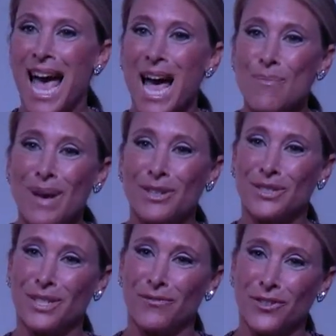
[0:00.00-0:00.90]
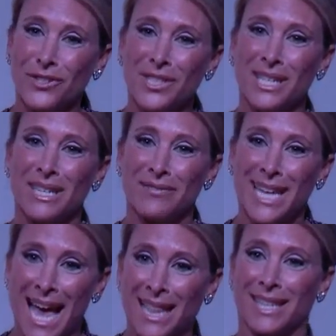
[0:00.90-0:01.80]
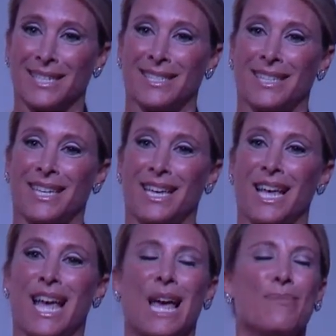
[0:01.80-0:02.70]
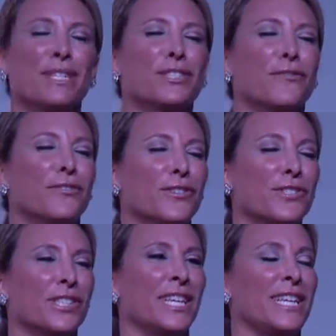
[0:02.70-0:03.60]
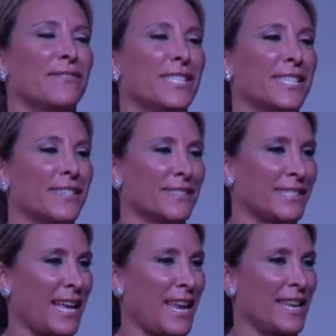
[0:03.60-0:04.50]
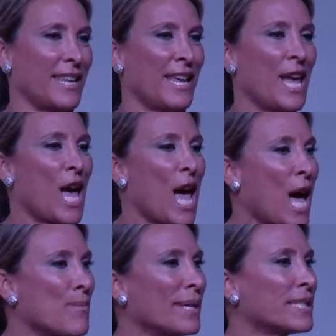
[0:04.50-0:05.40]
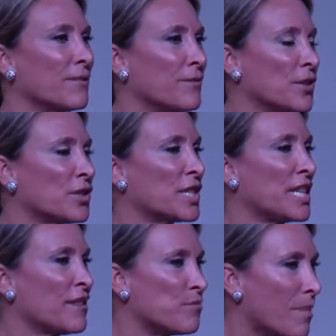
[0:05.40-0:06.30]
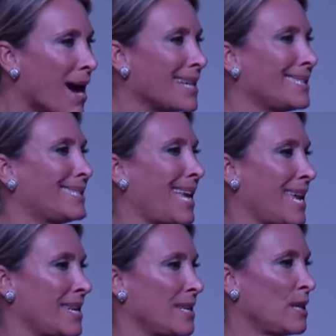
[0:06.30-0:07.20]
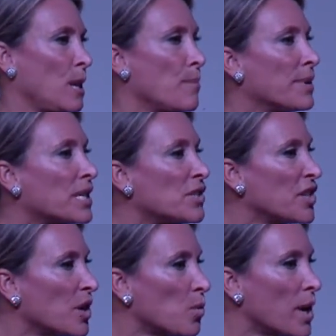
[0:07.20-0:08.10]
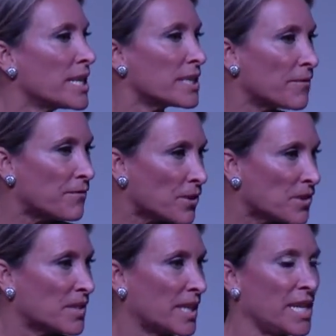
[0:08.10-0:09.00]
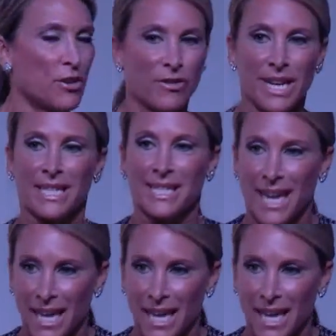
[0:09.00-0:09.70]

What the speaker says: How about diversity of talent? How about diversity of skill set? How about diversity of mindset? Because you know what? Diversity creates